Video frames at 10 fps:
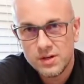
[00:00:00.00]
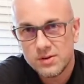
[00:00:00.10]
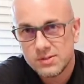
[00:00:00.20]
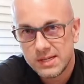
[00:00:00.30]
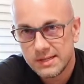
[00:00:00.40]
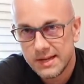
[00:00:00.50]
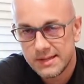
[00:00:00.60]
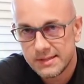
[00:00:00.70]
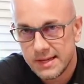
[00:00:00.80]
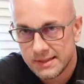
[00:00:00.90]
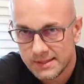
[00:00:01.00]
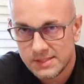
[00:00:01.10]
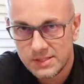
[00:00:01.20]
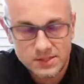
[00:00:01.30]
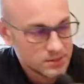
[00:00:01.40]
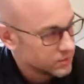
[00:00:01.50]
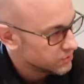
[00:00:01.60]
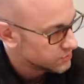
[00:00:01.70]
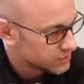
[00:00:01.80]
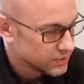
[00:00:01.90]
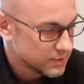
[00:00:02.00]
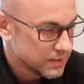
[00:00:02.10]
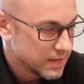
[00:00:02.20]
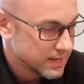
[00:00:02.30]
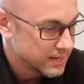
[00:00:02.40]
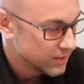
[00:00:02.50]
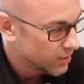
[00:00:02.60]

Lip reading: those and listen to those. And